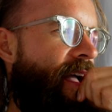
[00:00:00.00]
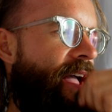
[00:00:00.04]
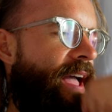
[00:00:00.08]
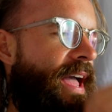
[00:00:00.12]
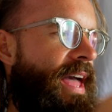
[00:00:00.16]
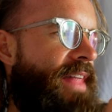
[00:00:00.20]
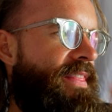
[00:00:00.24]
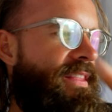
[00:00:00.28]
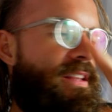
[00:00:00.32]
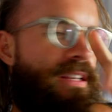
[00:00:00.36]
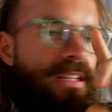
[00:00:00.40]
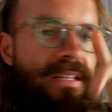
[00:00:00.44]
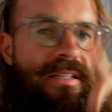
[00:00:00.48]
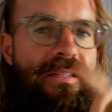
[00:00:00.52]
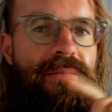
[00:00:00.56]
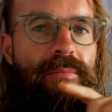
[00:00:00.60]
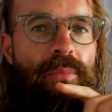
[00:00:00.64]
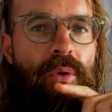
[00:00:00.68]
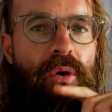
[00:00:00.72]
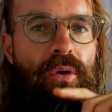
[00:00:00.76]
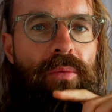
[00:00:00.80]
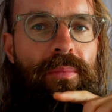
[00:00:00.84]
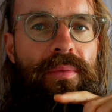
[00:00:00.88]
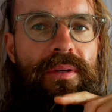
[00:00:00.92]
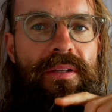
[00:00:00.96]
And in this
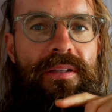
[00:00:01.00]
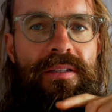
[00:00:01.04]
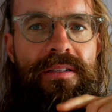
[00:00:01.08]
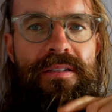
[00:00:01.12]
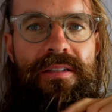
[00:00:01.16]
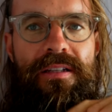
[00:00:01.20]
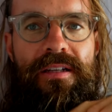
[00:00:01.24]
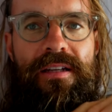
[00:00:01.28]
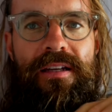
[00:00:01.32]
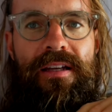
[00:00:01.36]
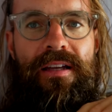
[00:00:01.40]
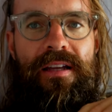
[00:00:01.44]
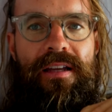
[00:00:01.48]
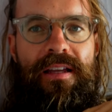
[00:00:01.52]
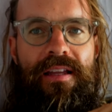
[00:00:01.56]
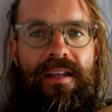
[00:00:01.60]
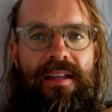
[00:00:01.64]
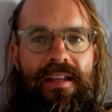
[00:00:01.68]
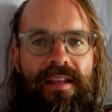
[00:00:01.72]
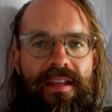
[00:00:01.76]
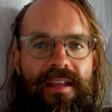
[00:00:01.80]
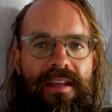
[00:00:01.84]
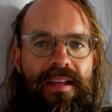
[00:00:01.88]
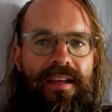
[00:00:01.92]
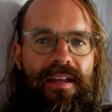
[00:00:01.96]
moment
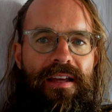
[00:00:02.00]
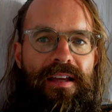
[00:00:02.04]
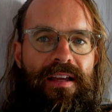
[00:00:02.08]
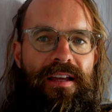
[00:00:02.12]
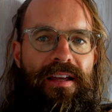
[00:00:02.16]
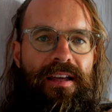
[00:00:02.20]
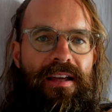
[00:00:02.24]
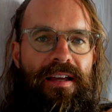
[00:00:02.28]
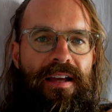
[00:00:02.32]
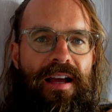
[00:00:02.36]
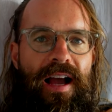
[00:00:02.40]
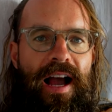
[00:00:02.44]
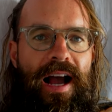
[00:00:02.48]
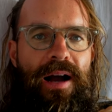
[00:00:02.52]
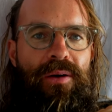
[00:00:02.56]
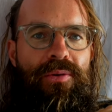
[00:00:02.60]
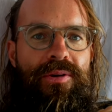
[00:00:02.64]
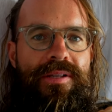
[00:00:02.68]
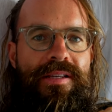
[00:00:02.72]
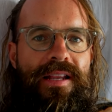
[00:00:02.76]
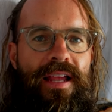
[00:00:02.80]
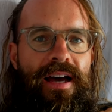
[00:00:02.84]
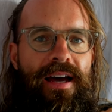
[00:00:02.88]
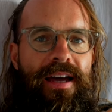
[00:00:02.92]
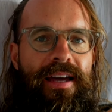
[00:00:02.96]
I
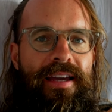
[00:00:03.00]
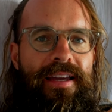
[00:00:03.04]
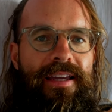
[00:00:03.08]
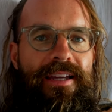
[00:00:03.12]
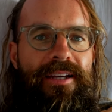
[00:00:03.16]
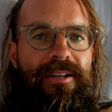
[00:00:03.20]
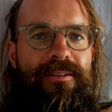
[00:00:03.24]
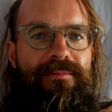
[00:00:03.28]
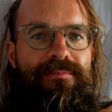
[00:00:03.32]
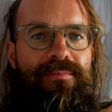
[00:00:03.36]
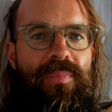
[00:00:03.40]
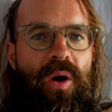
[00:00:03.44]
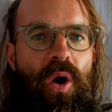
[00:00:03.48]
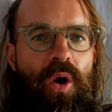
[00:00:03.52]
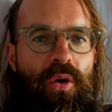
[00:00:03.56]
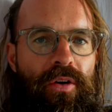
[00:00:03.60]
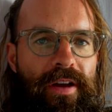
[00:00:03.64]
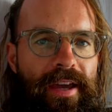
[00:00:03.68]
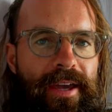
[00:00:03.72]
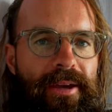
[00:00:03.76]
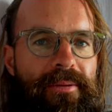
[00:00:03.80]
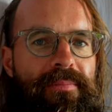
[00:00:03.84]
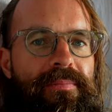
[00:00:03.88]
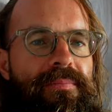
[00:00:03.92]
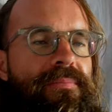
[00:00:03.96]
was like,
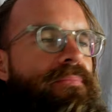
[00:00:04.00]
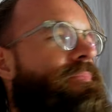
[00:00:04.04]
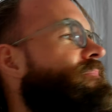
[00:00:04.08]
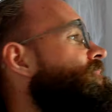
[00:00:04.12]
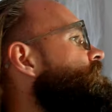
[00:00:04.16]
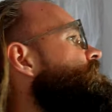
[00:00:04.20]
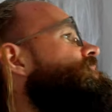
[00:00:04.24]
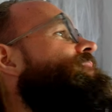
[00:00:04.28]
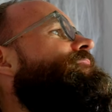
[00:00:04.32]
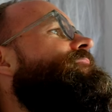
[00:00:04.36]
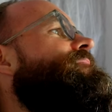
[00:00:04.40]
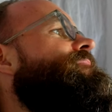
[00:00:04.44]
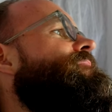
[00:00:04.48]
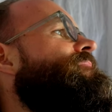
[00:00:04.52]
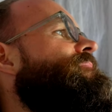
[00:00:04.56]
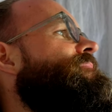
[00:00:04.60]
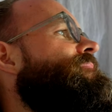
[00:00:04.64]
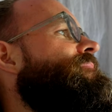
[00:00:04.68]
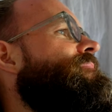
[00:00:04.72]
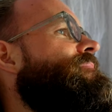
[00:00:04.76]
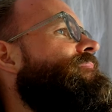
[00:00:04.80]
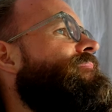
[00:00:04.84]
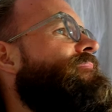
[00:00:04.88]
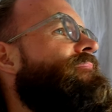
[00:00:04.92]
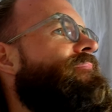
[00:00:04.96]
okay,
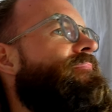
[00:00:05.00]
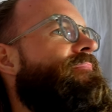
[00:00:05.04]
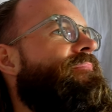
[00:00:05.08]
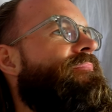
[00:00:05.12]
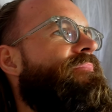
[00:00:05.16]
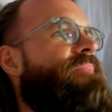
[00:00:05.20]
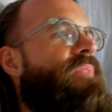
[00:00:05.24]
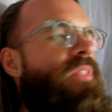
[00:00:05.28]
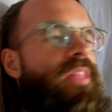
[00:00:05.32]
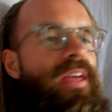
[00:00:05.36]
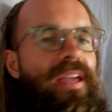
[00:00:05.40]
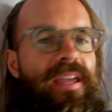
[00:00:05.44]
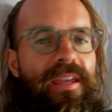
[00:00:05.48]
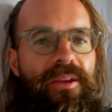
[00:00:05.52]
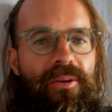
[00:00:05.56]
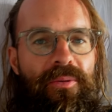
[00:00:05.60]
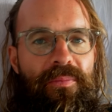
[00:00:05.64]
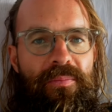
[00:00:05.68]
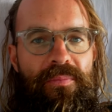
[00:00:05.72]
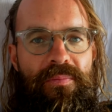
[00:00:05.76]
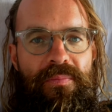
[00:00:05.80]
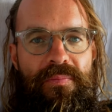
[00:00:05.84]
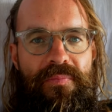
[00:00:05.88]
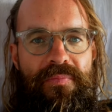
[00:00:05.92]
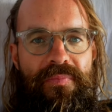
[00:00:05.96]
thank you,
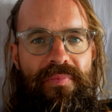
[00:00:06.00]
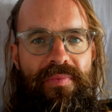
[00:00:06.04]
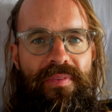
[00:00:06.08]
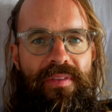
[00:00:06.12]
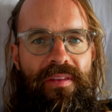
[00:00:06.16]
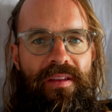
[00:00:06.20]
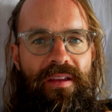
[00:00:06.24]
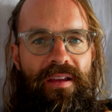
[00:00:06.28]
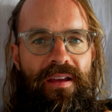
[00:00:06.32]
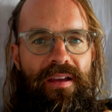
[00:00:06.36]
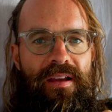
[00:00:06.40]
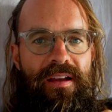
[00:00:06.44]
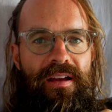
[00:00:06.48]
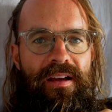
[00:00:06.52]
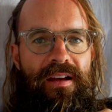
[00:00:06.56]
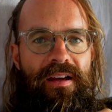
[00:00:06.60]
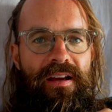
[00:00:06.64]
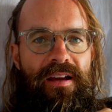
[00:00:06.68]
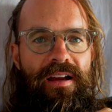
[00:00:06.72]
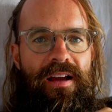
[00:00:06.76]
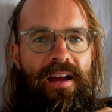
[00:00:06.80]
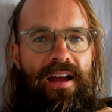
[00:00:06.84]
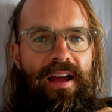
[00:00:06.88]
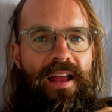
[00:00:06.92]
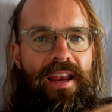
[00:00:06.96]

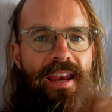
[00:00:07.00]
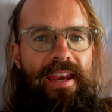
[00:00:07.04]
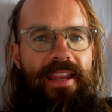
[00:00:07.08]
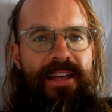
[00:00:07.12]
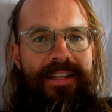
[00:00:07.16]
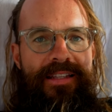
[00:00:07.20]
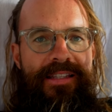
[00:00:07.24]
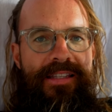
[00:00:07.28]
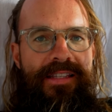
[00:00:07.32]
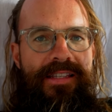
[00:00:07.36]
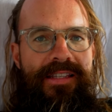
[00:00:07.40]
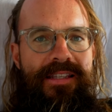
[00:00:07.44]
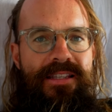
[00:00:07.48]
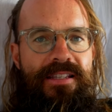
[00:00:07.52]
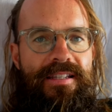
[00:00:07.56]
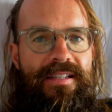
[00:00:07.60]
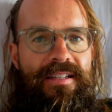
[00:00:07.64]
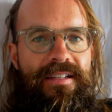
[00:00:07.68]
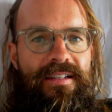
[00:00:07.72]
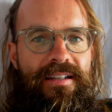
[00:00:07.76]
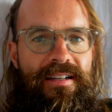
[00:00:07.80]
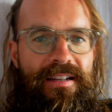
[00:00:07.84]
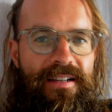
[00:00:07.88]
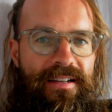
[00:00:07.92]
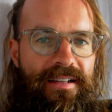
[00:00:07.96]
let's
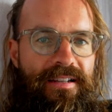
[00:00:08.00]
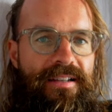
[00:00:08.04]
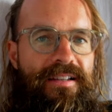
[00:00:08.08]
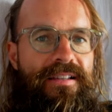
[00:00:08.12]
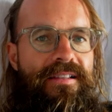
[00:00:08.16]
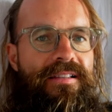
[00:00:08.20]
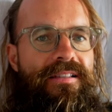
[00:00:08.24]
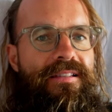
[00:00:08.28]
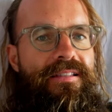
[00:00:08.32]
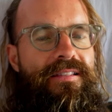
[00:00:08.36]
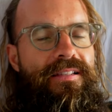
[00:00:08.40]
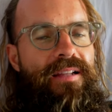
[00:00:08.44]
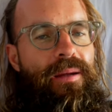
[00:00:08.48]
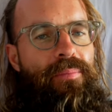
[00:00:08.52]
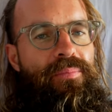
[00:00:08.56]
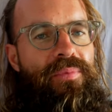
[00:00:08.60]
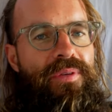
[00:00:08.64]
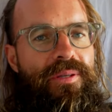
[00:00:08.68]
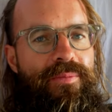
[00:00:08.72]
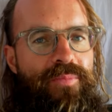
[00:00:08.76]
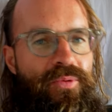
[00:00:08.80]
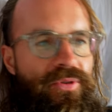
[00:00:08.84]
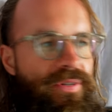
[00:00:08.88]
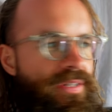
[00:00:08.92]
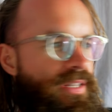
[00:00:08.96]
stop
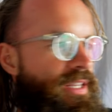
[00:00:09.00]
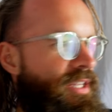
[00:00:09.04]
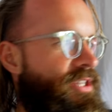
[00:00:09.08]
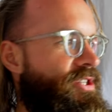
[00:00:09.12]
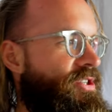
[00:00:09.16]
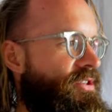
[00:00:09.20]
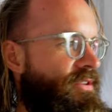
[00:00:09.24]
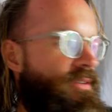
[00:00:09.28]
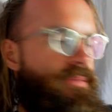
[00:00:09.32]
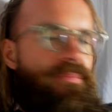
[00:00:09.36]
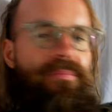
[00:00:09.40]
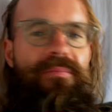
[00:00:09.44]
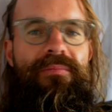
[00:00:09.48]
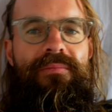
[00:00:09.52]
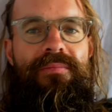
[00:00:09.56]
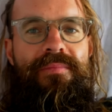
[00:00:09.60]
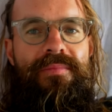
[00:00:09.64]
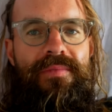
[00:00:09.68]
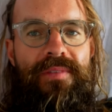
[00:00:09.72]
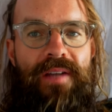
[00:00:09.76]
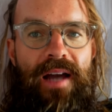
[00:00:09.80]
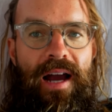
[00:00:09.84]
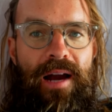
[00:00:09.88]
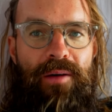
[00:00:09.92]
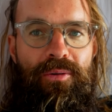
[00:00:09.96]
this procedure,
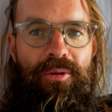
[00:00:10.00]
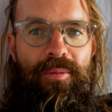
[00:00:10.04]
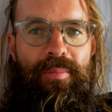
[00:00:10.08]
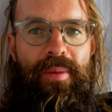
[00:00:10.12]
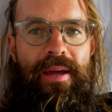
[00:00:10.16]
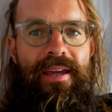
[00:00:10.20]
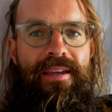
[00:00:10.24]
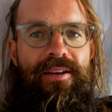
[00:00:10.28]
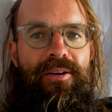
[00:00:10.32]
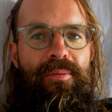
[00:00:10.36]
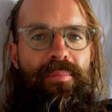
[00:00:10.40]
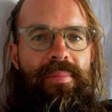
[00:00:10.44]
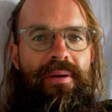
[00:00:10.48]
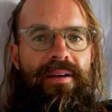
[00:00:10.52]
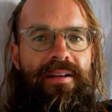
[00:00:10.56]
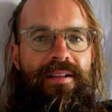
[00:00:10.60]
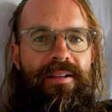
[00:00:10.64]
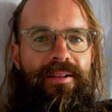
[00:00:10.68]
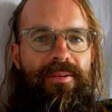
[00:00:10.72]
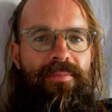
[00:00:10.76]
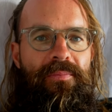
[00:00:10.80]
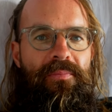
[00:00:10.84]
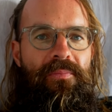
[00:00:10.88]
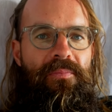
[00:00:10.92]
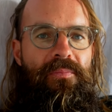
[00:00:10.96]
I will pay your
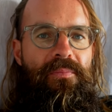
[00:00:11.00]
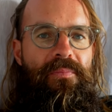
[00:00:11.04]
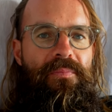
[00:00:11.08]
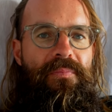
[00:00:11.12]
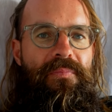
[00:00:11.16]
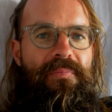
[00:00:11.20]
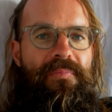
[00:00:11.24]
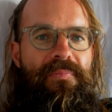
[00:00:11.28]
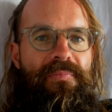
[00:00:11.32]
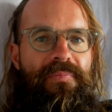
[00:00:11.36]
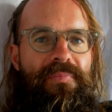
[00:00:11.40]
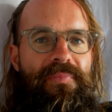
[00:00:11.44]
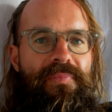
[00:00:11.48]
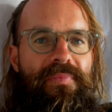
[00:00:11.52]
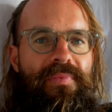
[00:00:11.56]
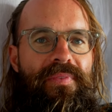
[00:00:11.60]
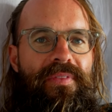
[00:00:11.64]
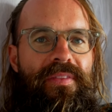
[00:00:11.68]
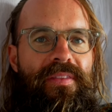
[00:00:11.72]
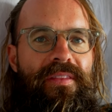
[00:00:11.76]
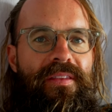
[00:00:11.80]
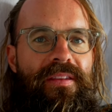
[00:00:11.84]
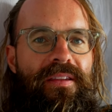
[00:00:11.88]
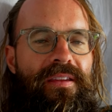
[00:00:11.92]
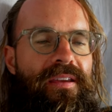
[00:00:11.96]
bill,
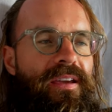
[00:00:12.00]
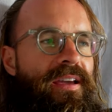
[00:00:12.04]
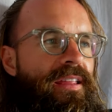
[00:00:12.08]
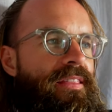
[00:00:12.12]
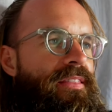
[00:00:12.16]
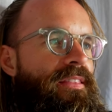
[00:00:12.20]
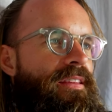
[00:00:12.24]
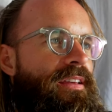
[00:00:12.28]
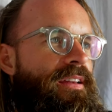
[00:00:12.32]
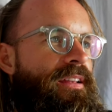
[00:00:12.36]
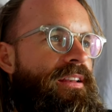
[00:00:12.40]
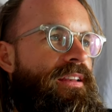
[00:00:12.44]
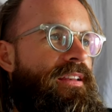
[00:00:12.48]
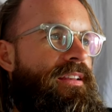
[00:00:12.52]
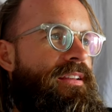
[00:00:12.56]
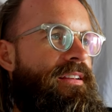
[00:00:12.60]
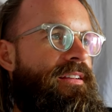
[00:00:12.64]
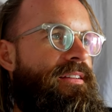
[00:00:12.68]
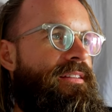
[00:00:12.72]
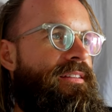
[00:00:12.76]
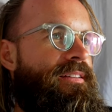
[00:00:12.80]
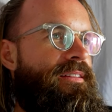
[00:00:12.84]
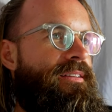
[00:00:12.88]
and then